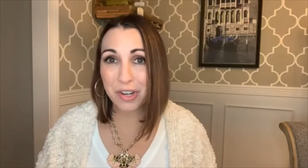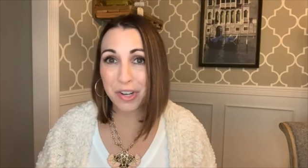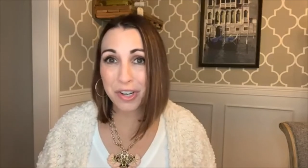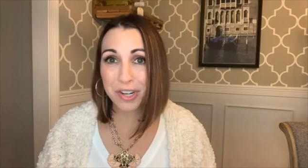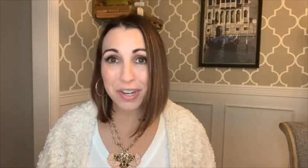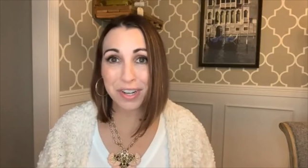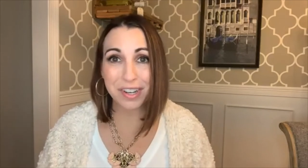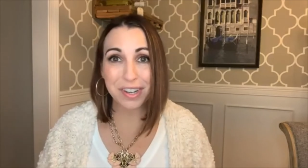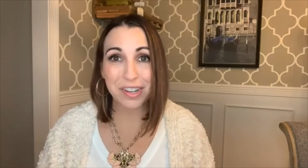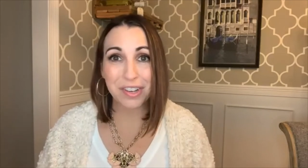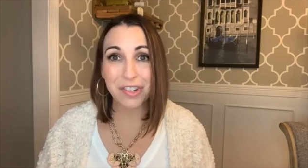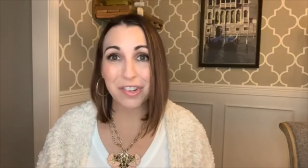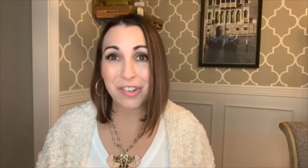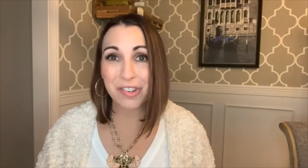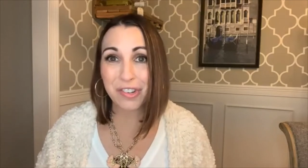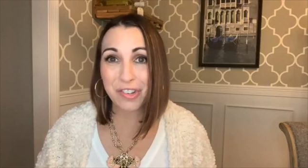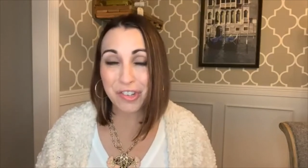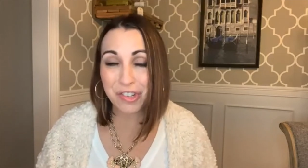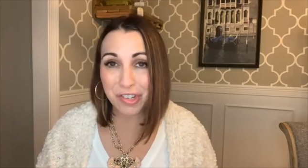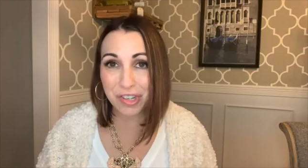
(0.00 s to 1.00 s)
coulda,
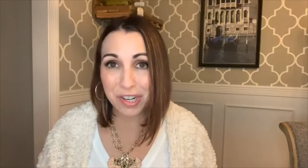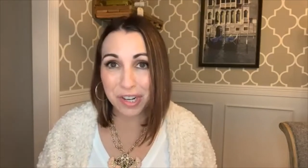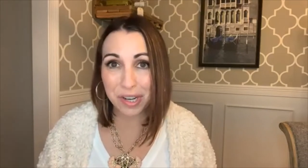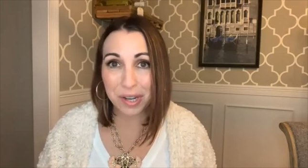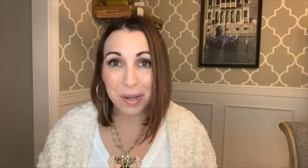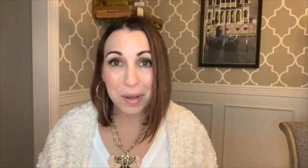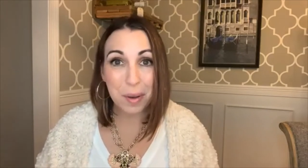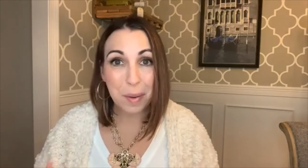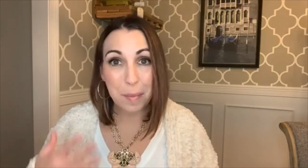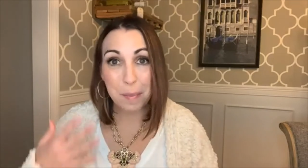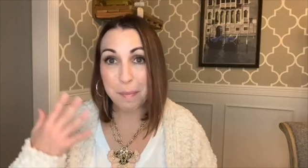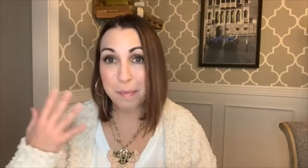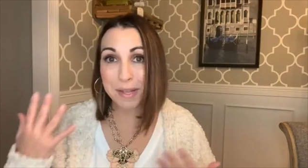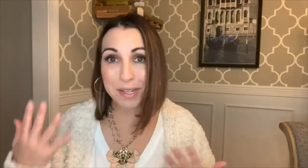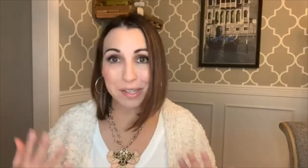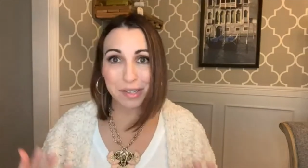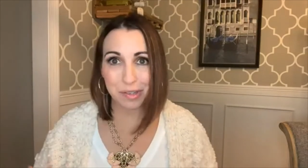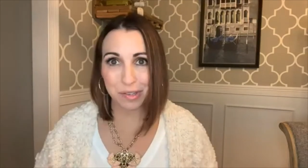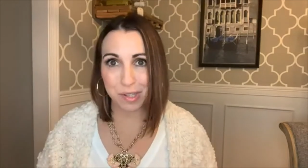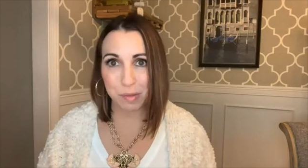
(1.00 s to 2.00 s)
shoulda
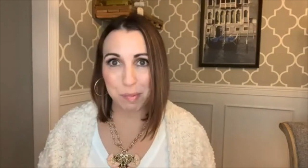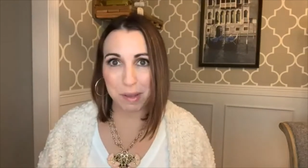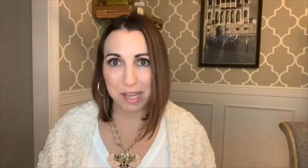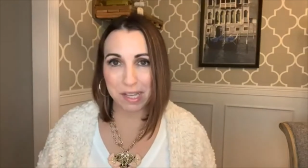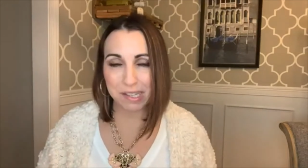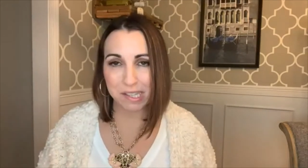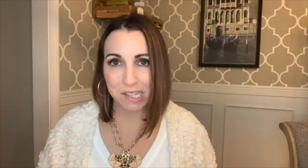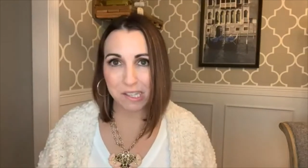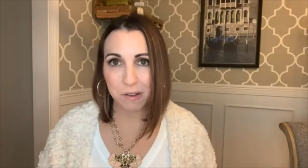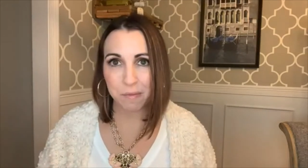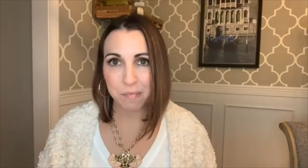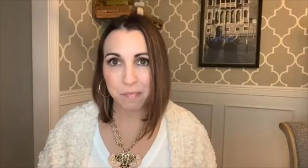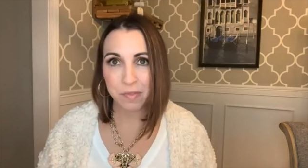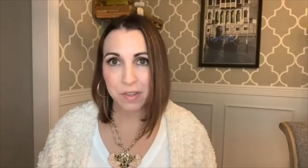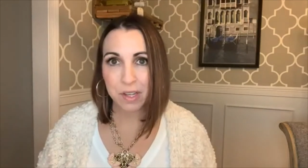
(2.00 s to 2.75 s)
mental space.